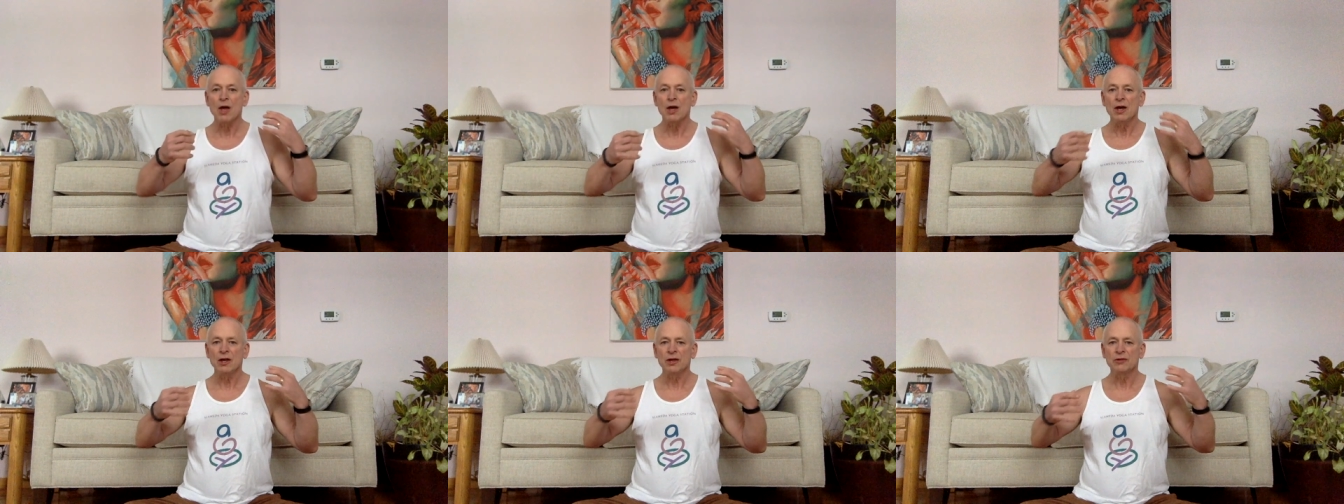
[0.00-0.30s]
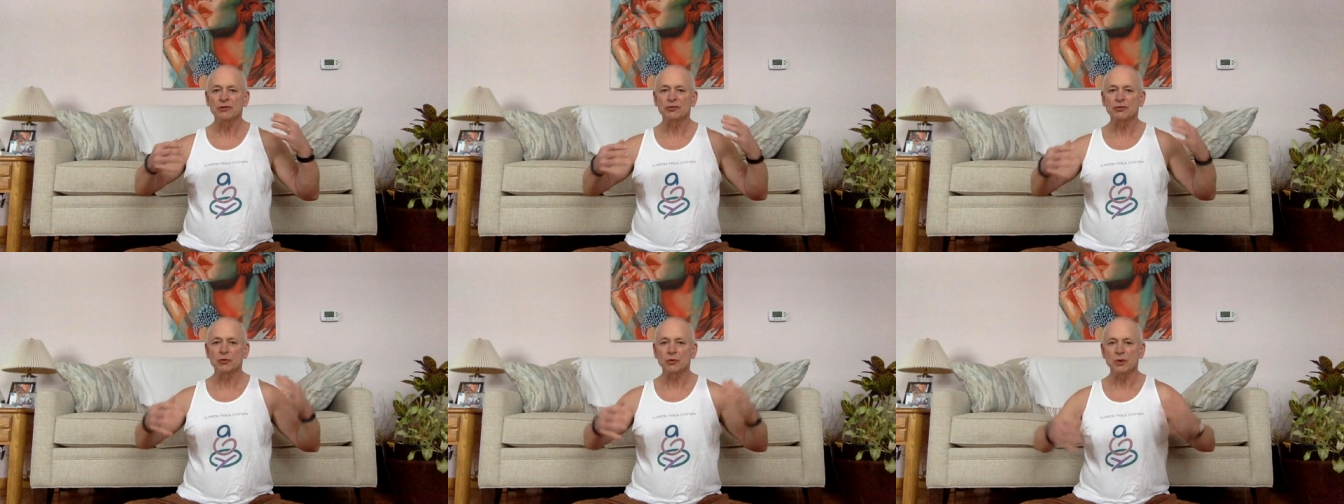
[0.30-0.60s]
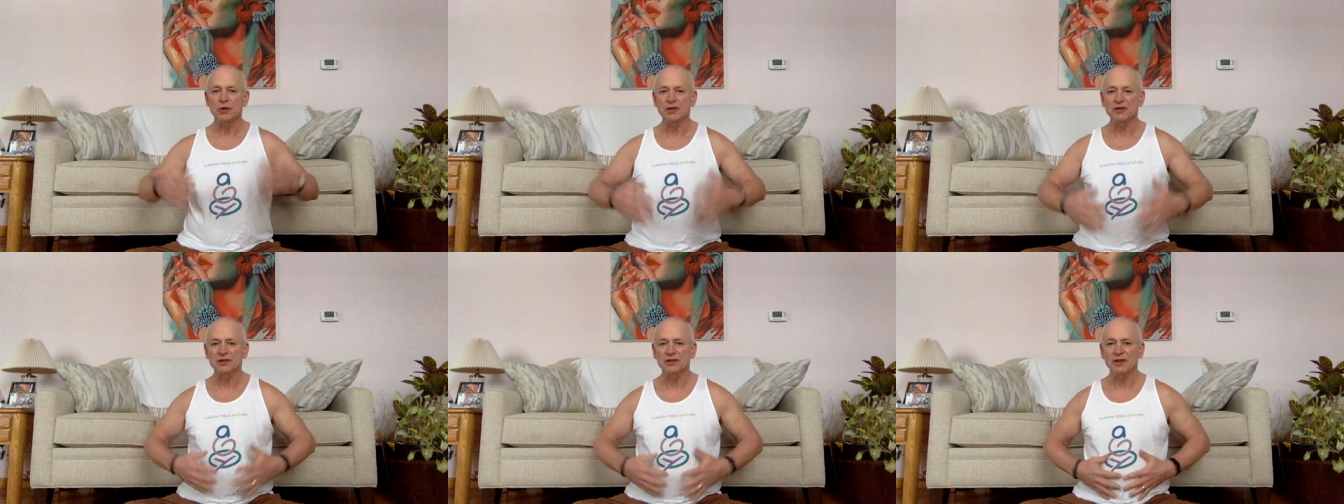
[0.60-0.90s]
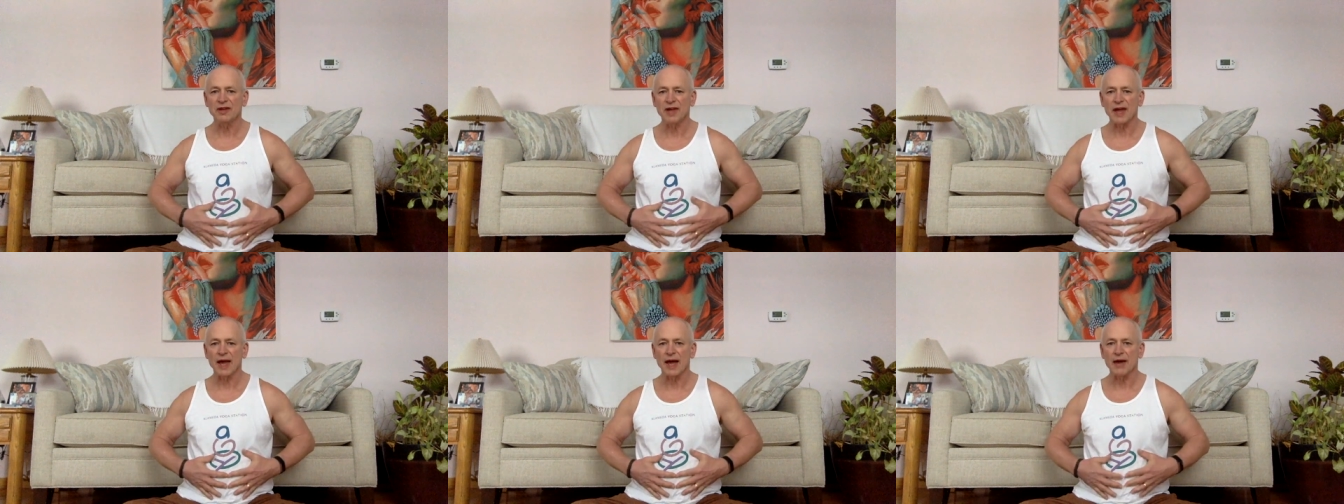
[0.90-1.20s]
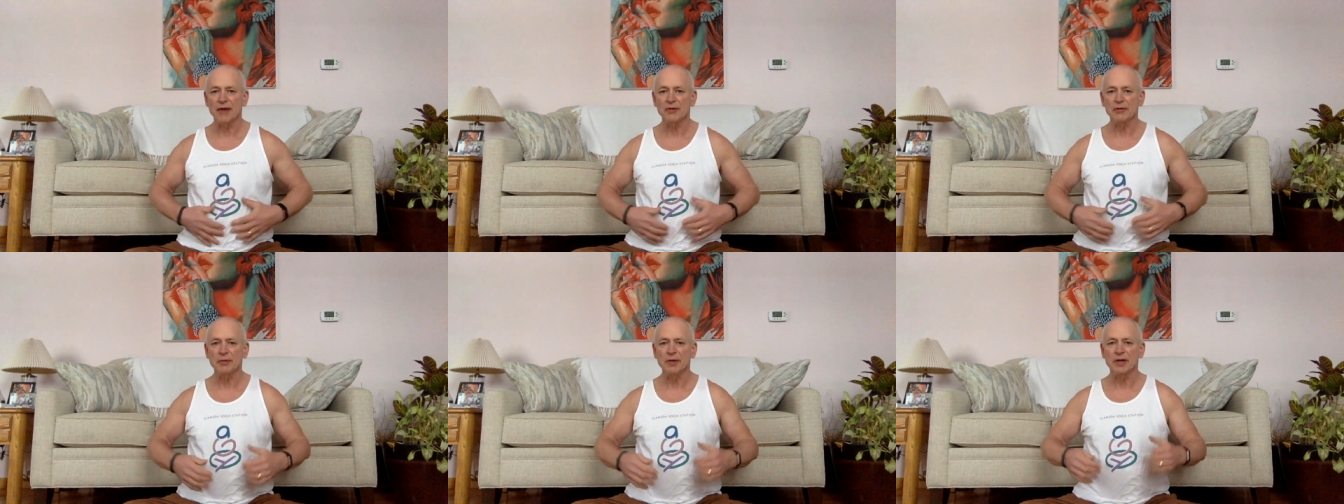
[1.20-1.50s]
is squeezing the
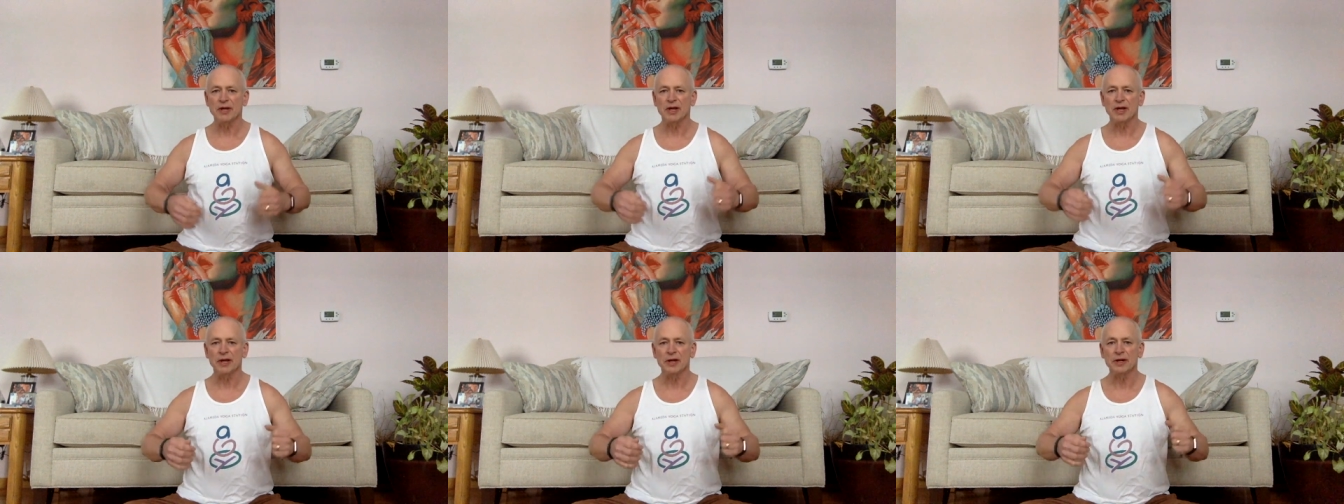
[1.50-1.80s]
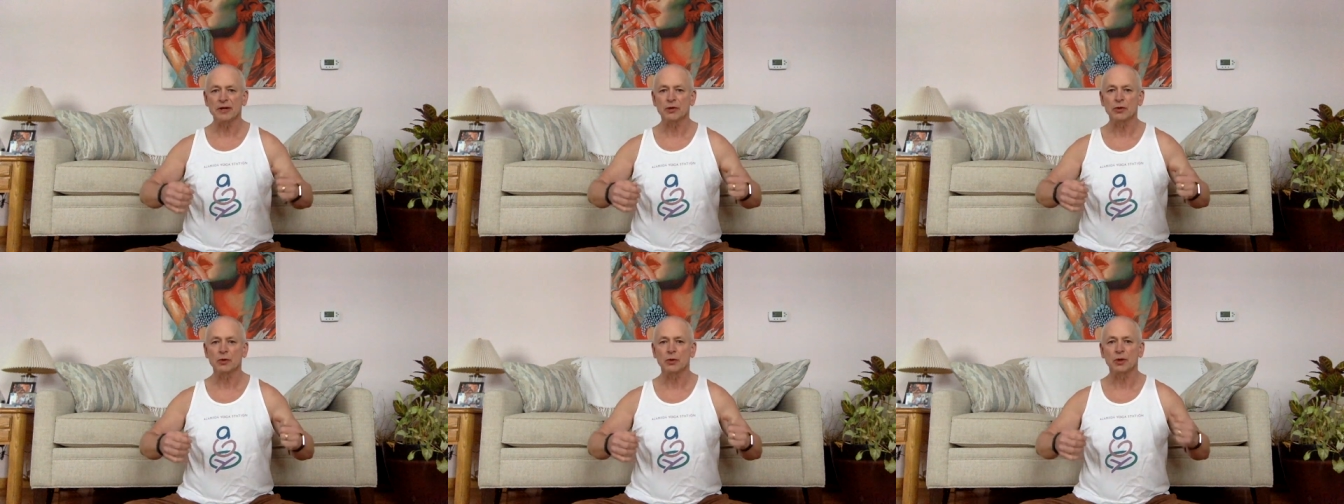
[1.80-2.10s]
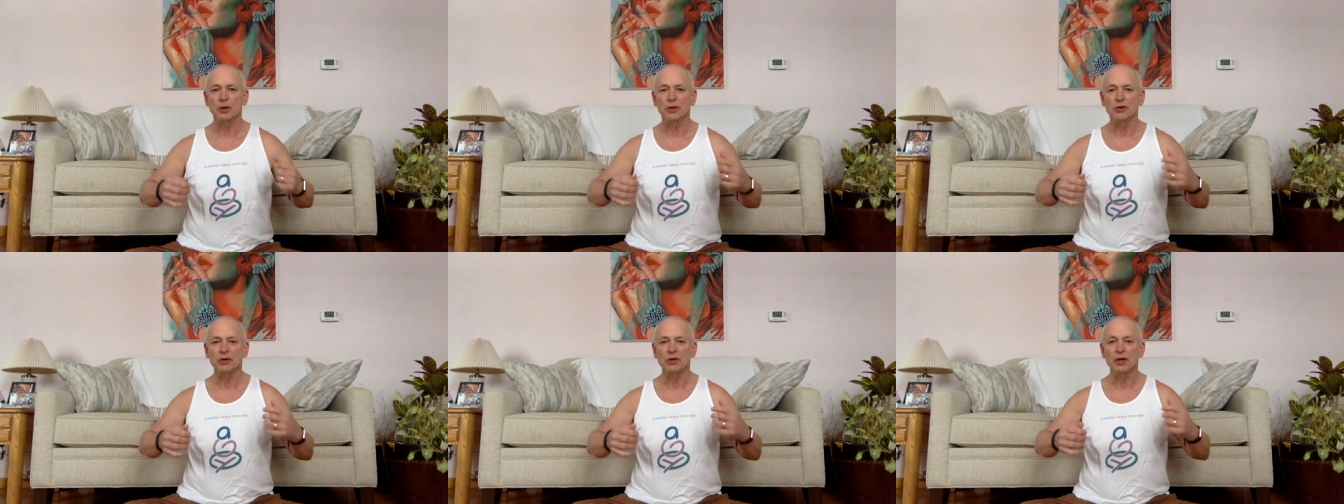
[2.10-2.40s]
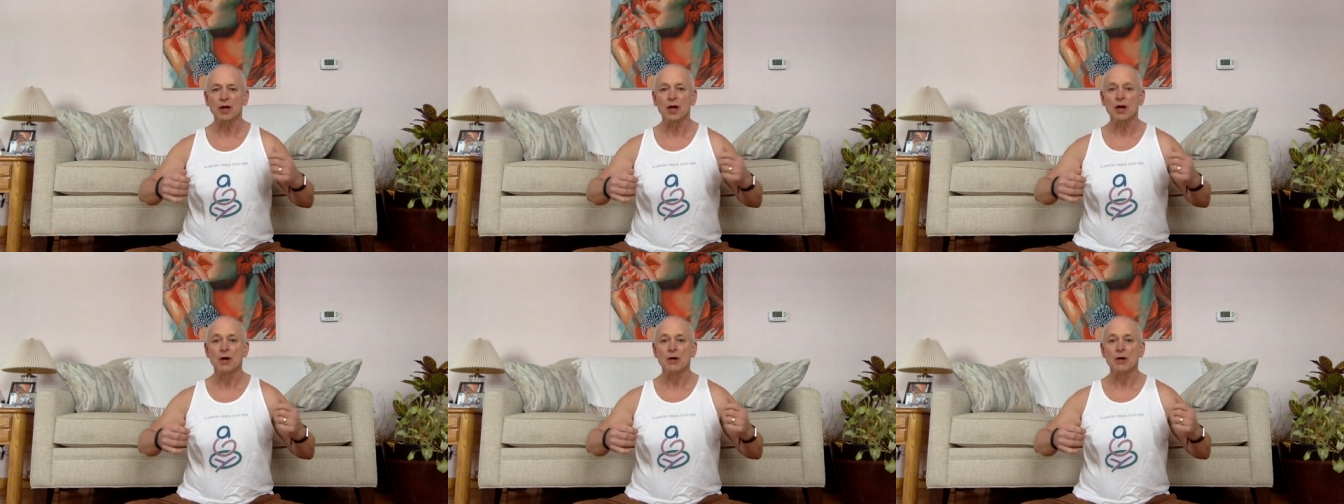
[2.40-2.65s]
abdomen in quickly